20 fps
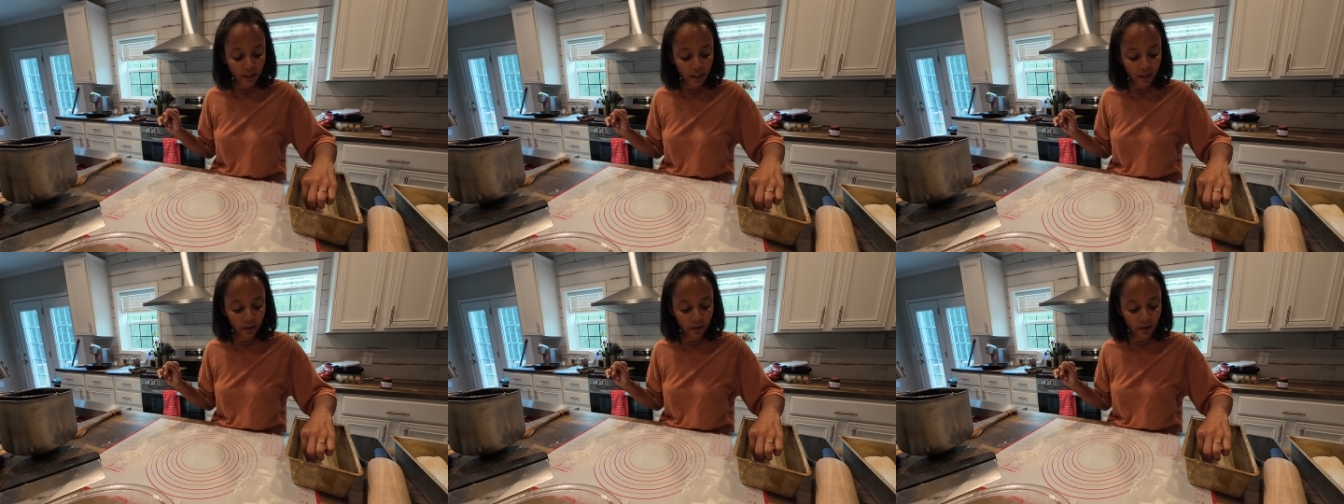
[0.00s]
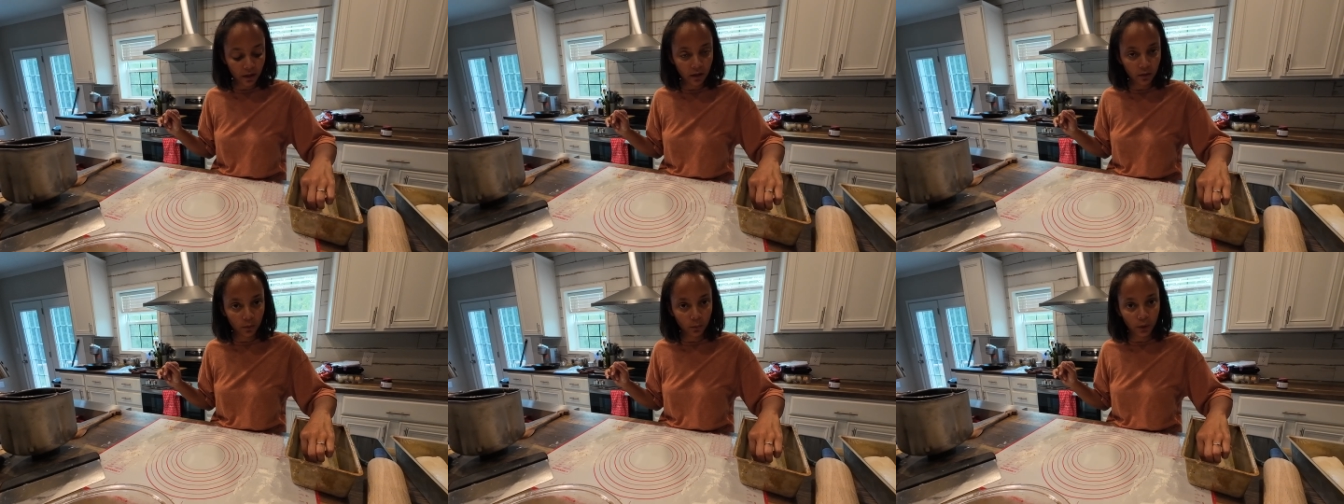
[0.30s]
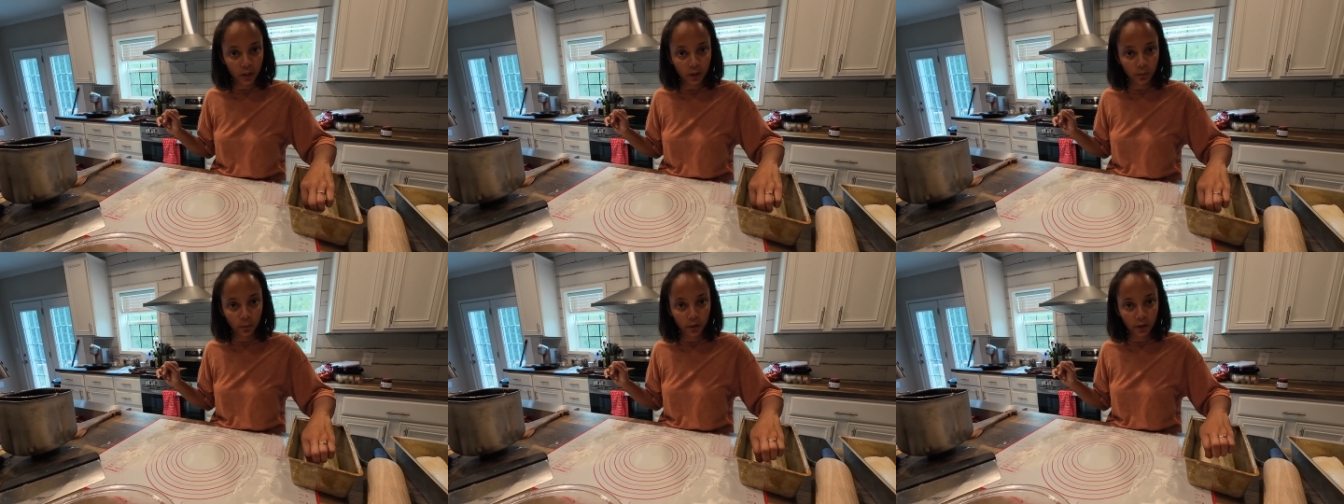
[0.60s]
and then
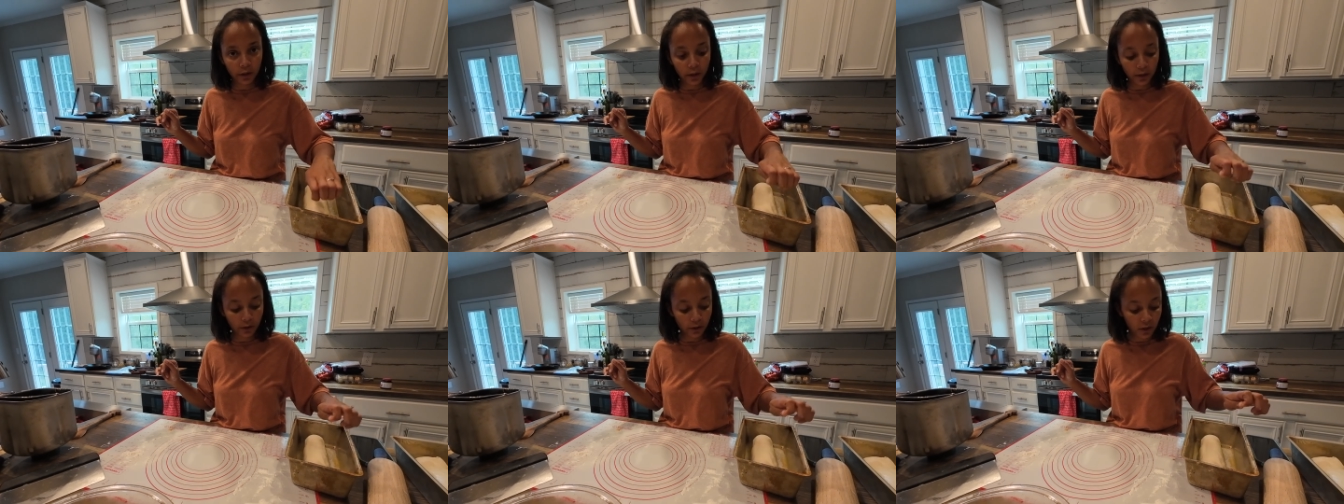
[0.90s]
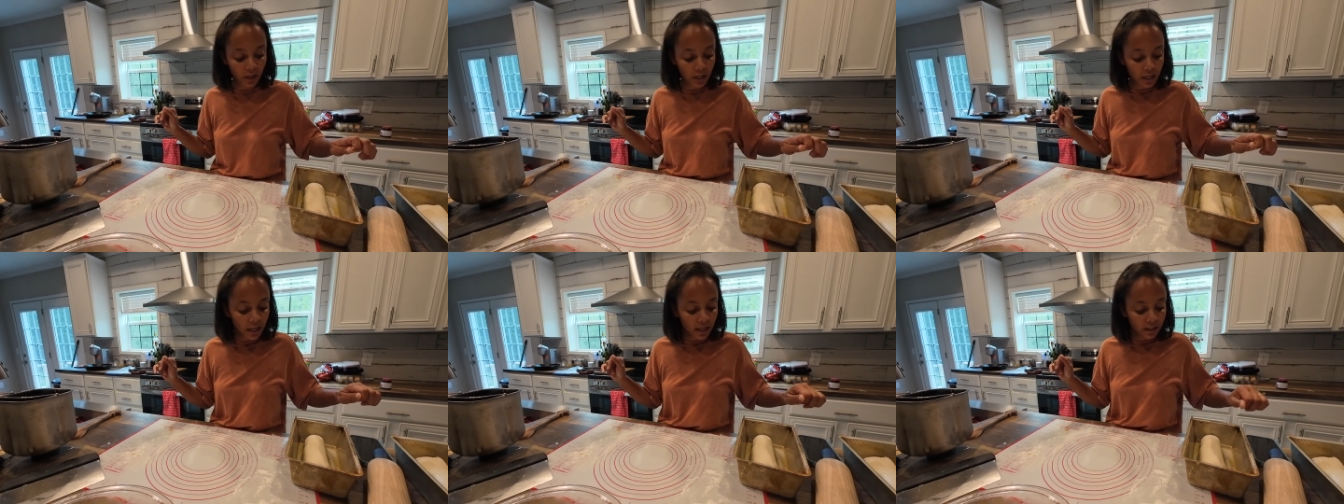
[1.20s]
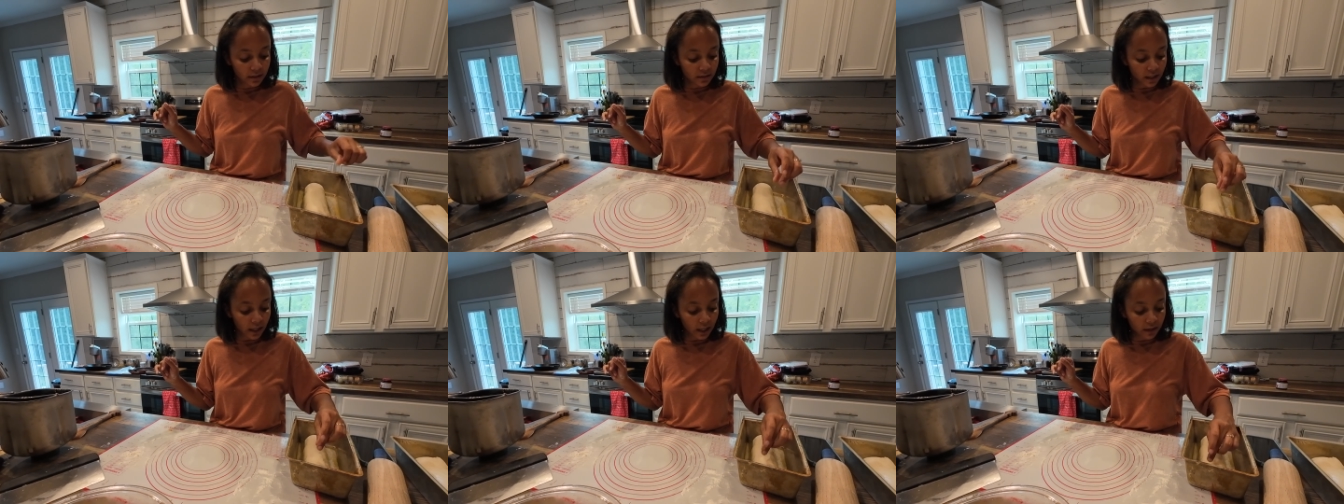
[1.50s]
we will
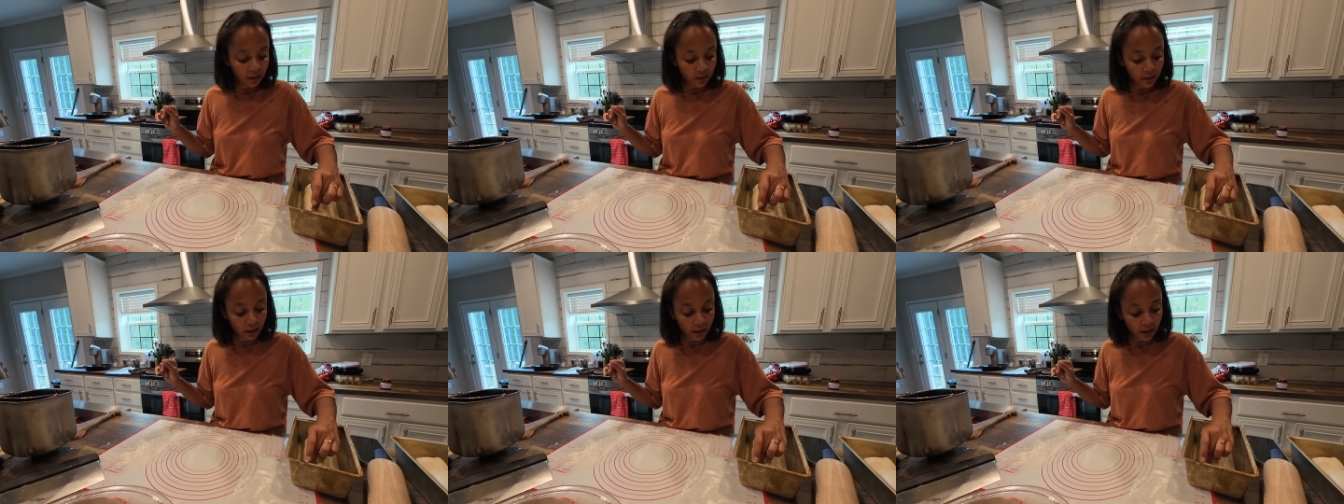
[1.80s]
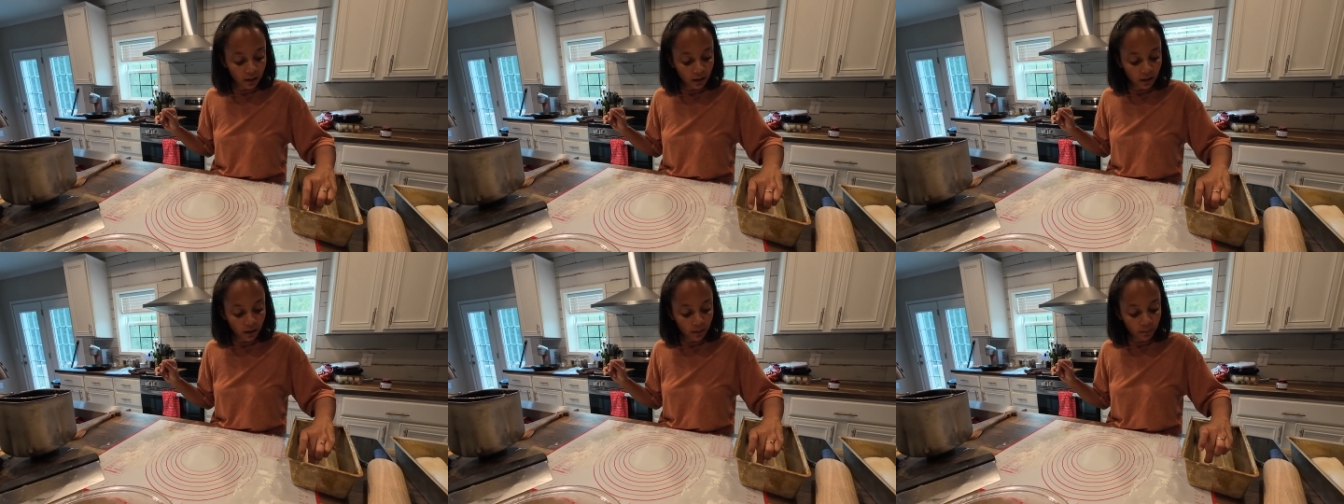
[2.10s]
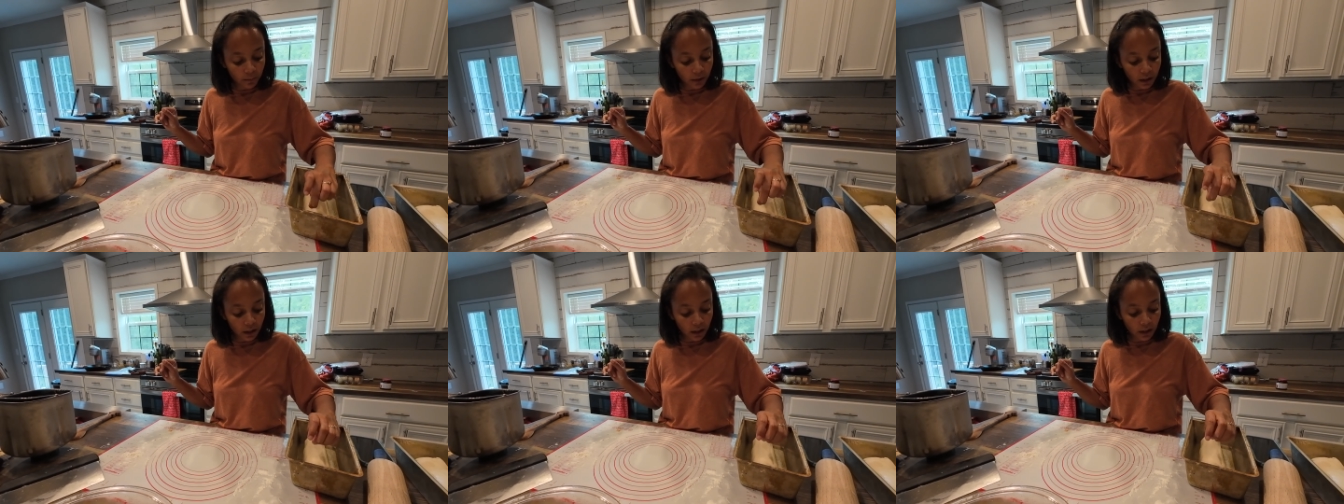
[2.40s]
take them